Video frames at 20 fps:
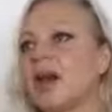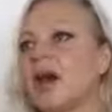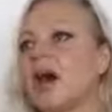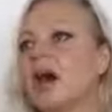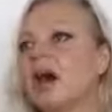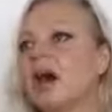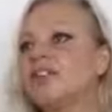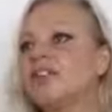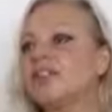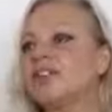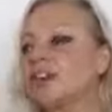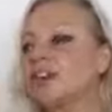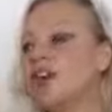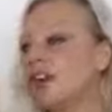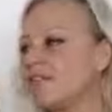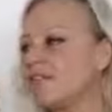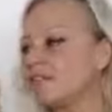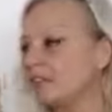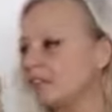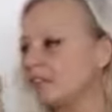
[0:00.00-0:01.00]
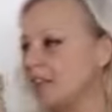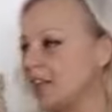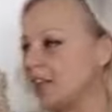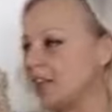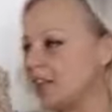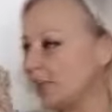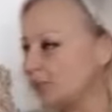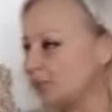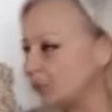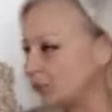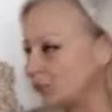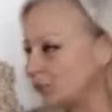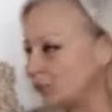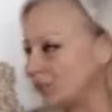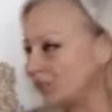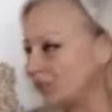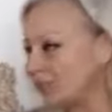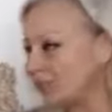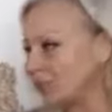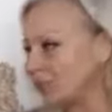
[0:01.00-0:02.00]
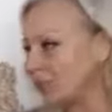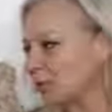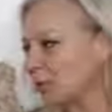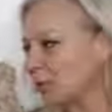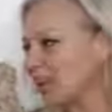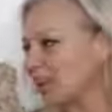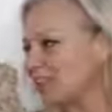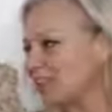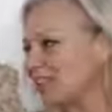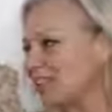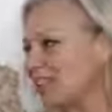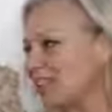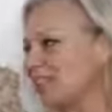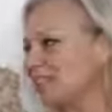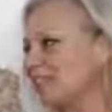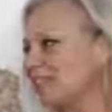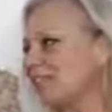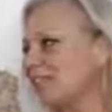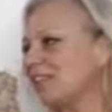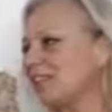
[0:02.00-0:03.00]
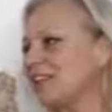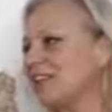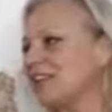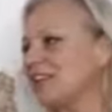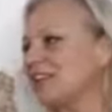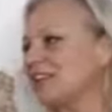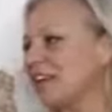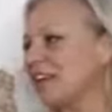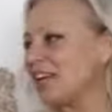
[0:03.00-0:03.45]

after having tried out all sorts of different modalities and